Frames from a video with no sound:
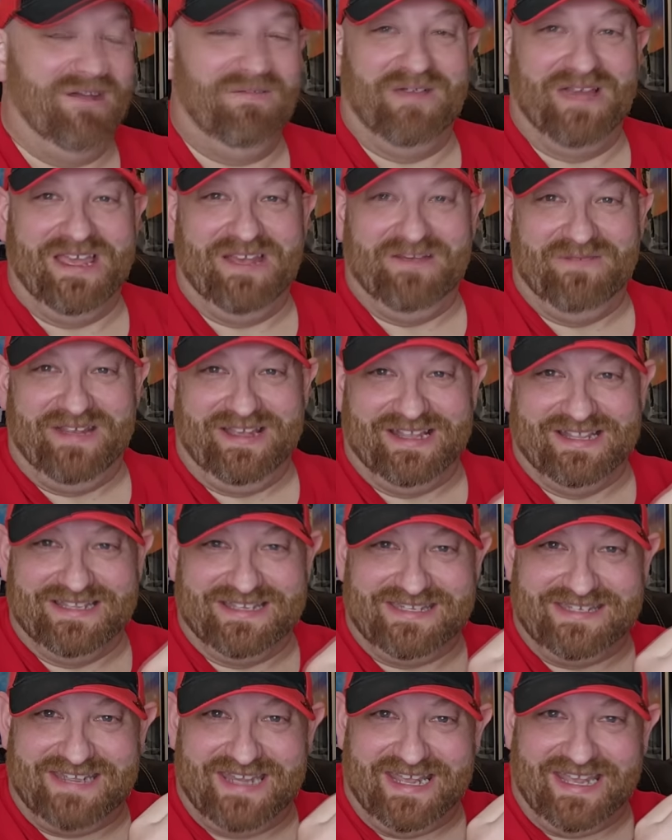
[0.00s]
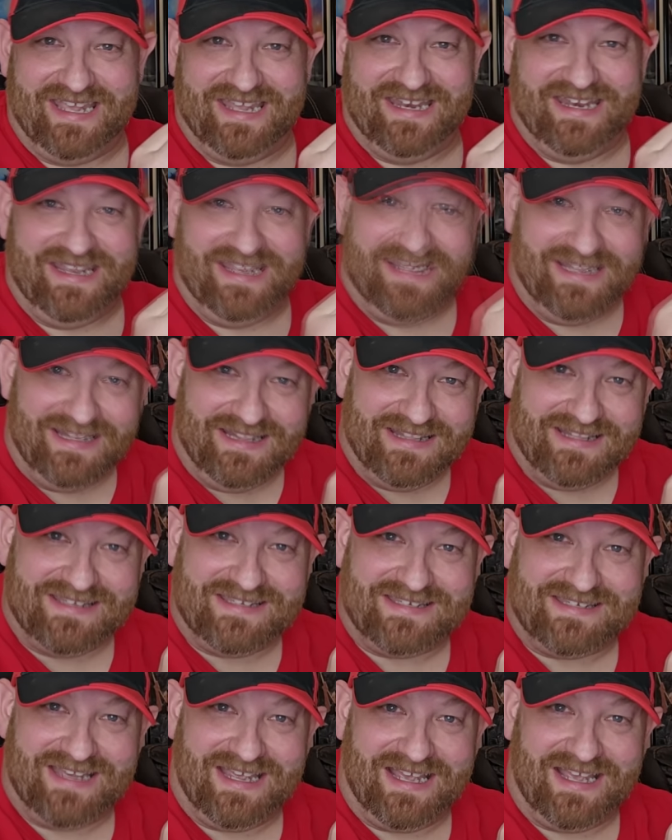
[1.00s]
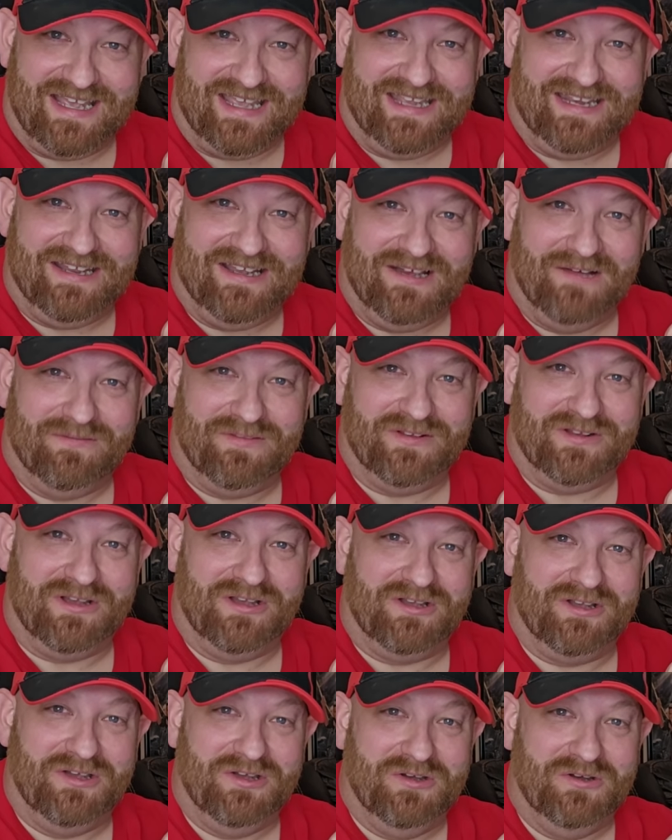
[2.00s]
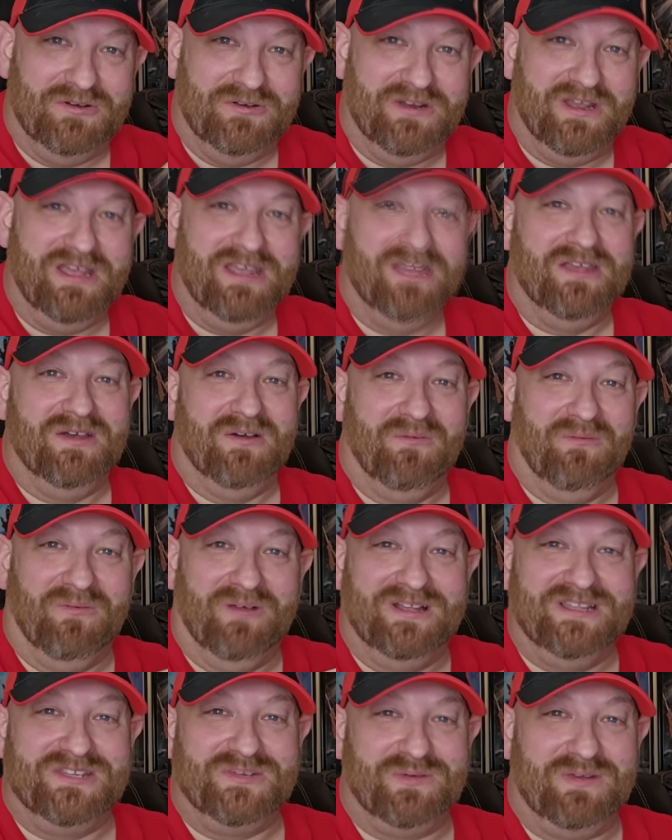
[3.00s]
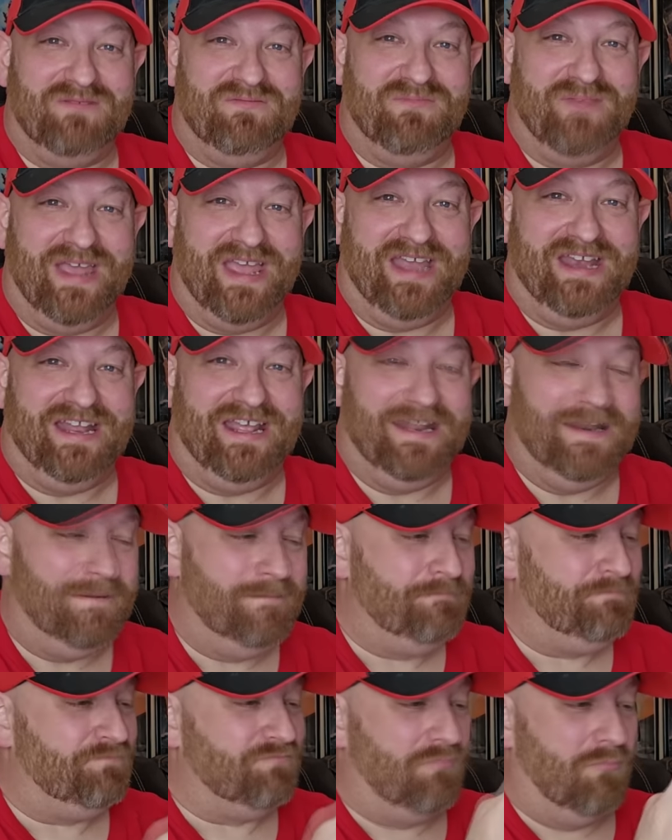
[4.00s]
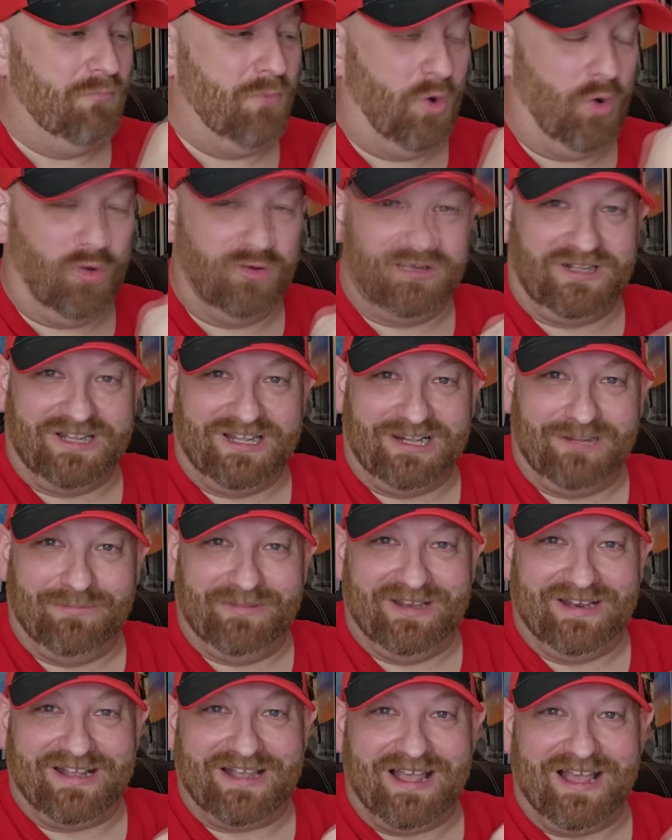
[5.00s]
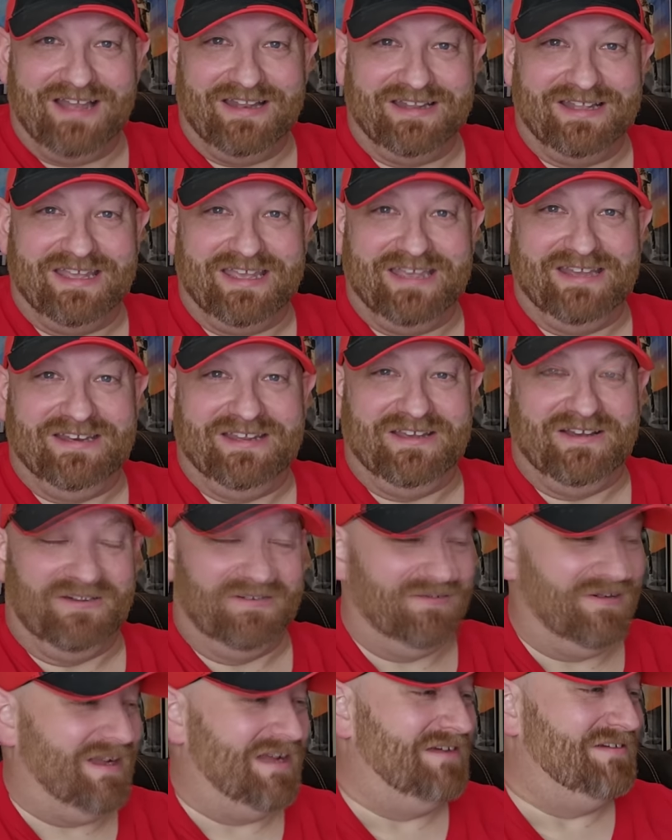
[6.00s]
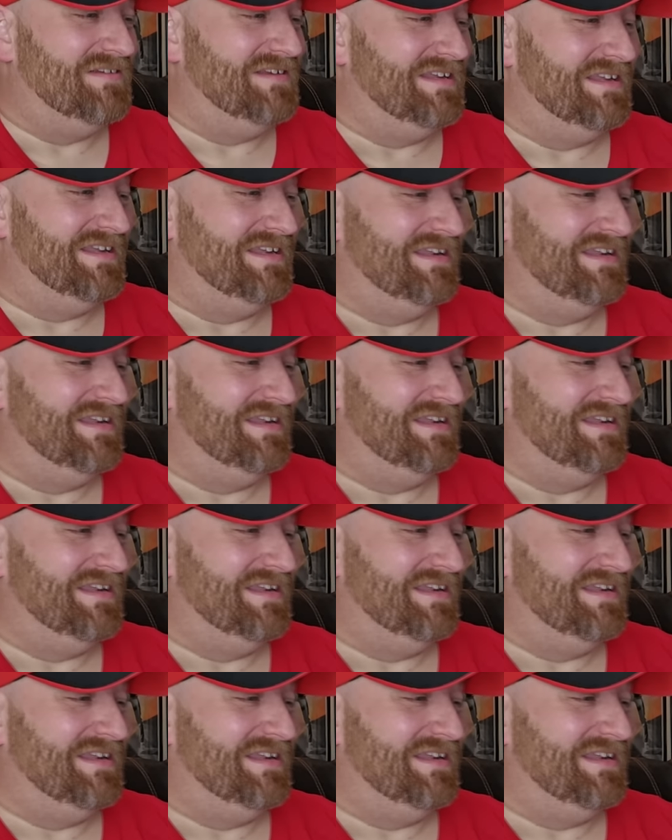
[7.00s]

that way we can stick it in the side of the cocoon once we've made it, mold a little bit of cotton candy around